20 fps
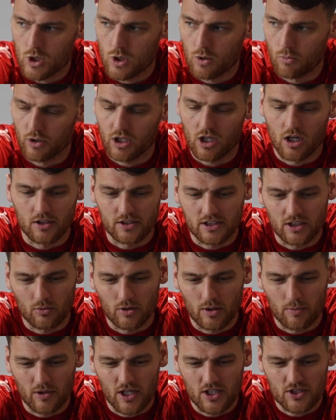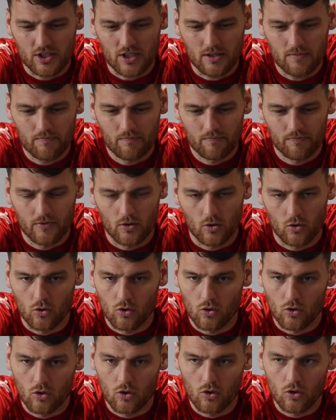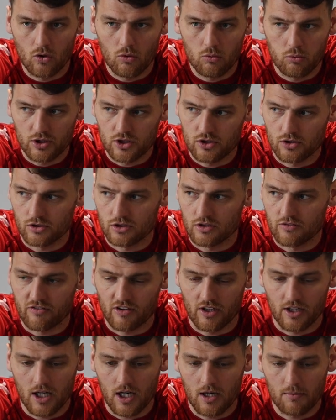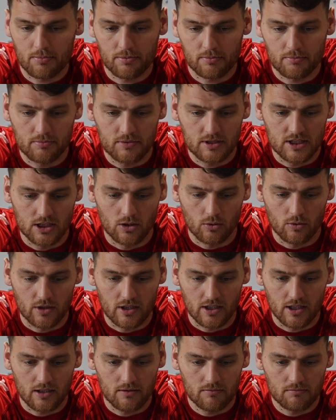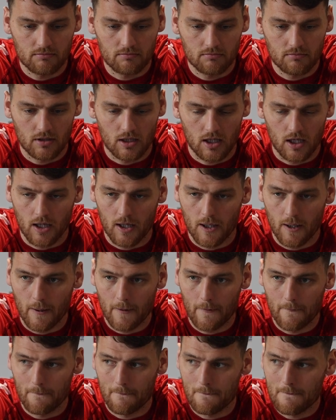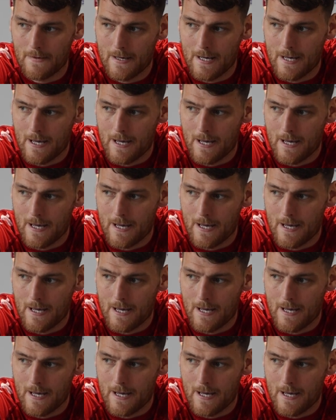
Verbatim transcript: and we can't deal with the pressure, or we choose to front up, deal with it, um,